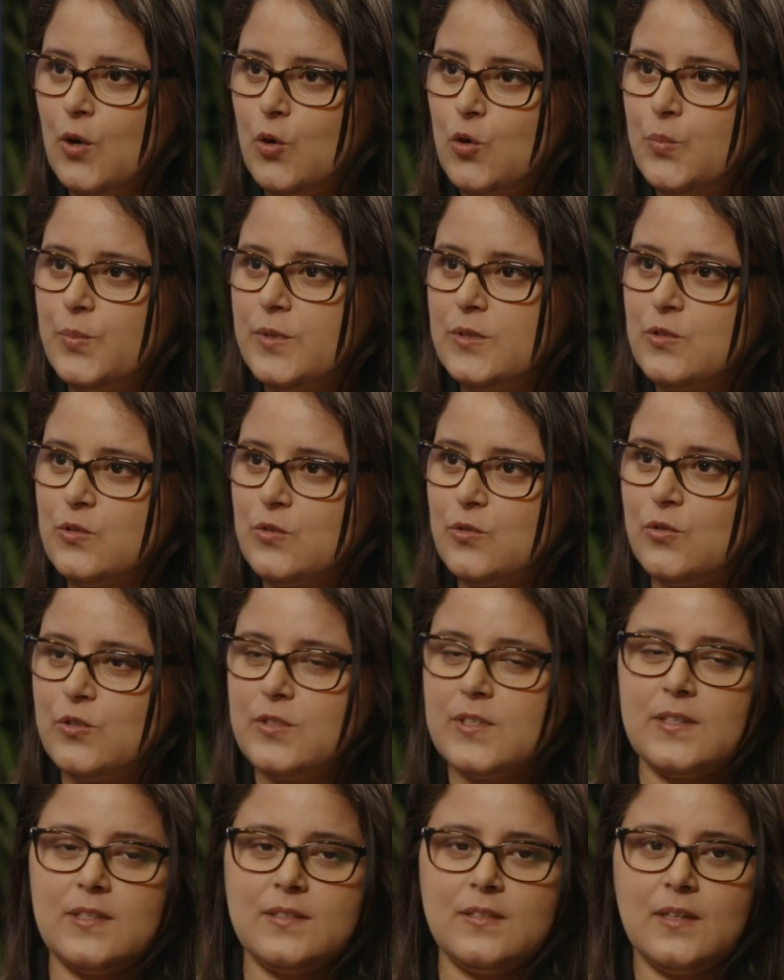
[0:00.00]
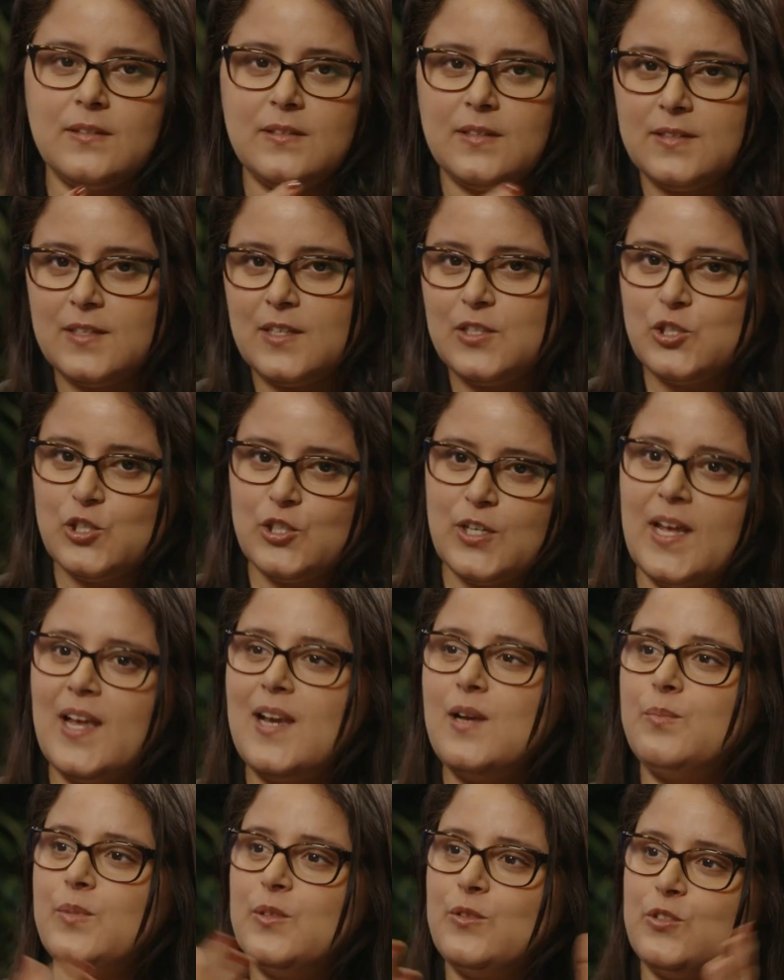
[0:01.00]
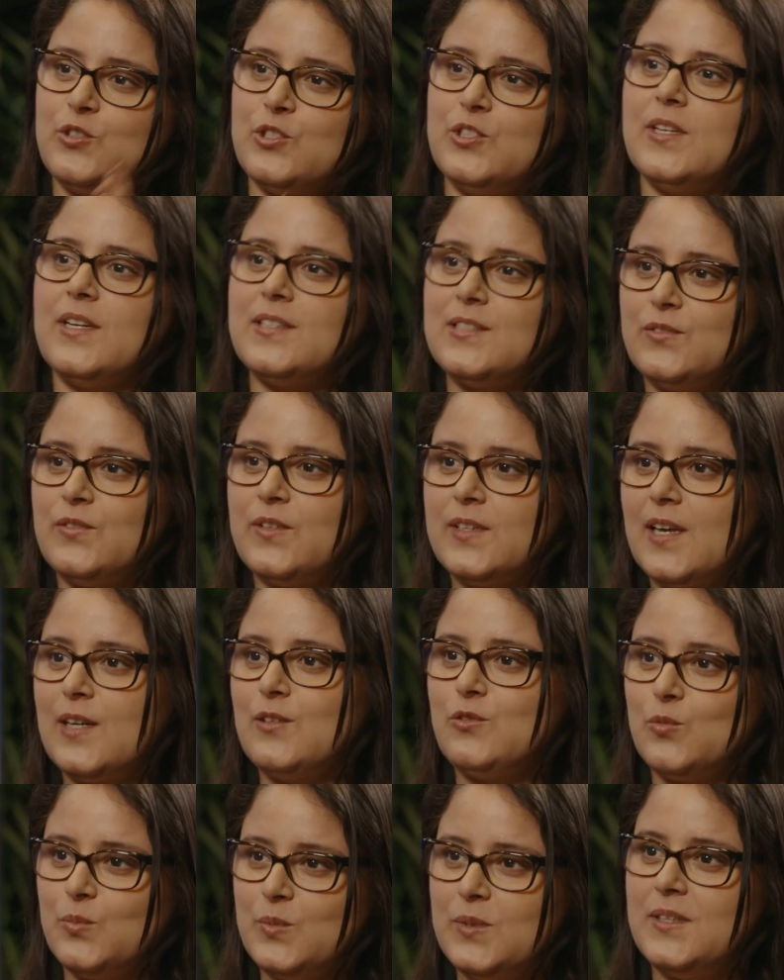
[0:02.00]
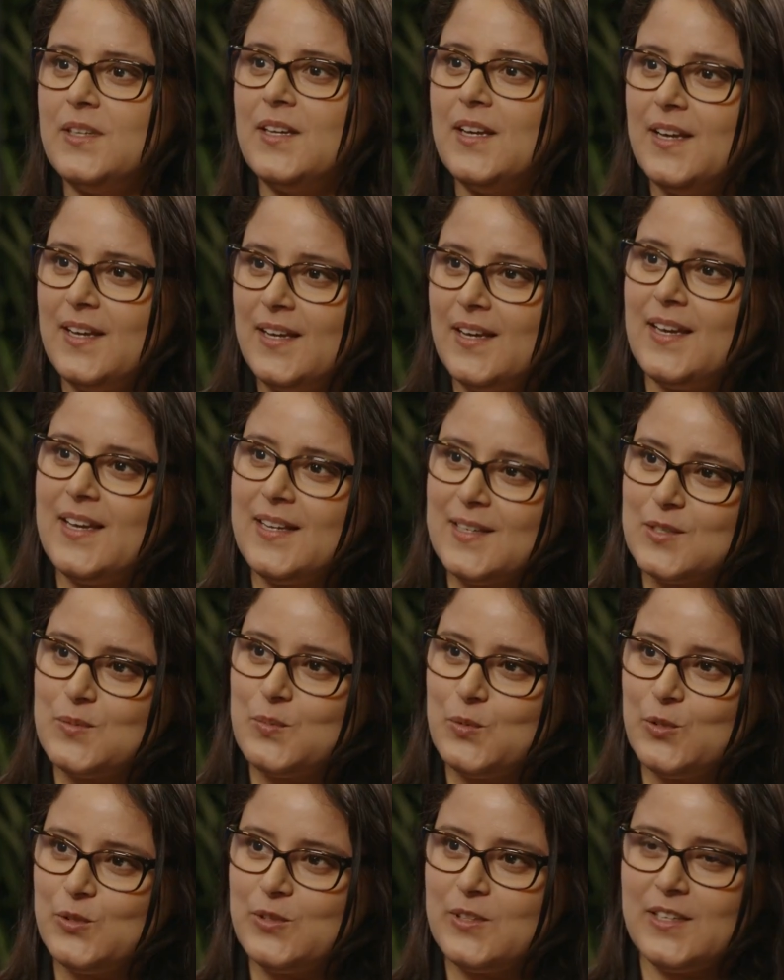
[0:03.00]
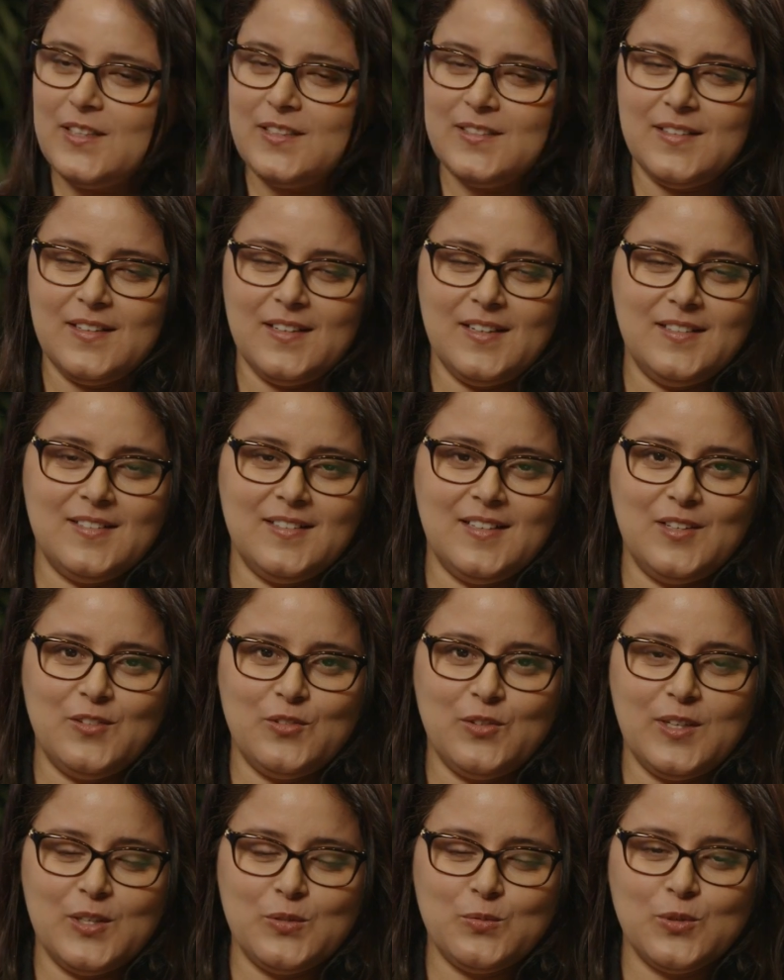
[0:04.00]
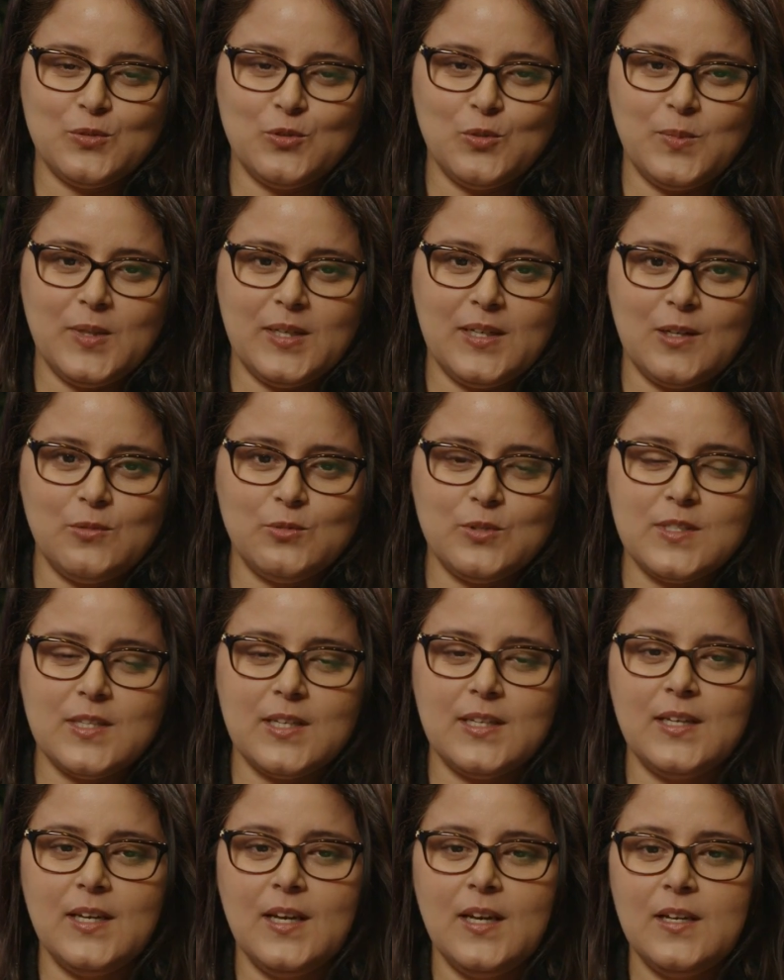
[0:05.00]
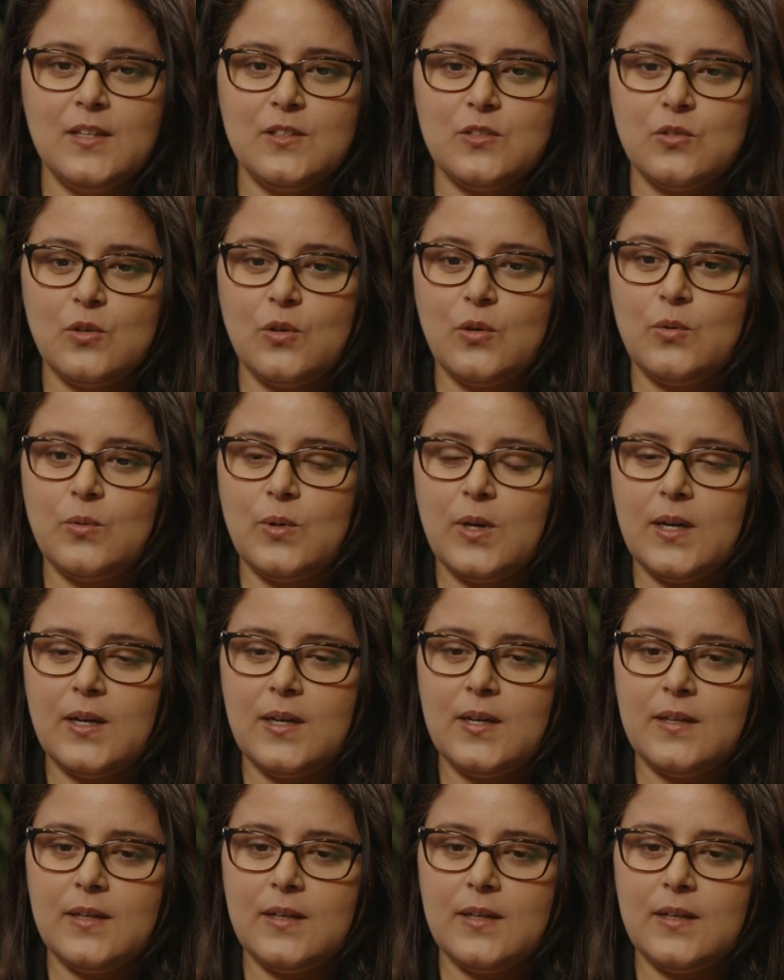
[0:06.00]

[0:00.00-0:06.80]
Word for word: open source, and the standardization helped the generative AI to be expert in the network domain, I would say. So